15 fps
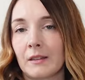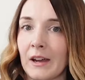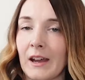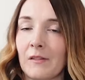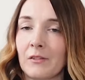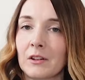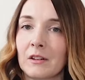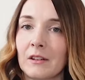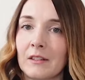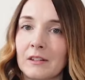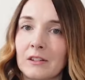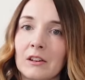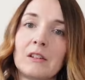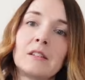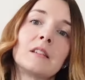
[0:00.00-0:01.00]
I have another
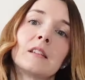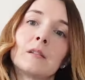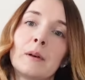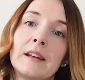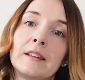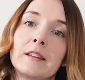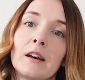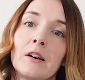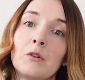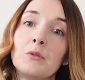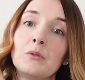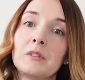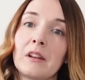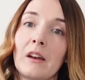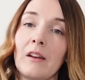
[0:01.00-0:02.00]
toaster sweater
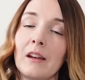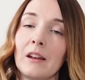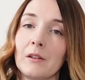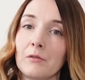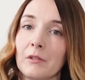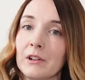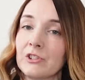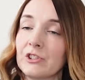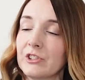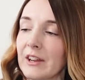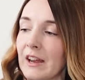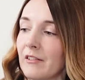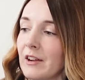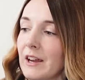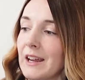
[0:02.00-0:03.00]
also in a French
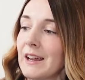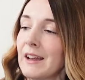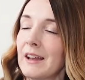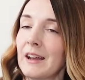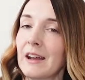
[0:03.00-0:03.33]
terry,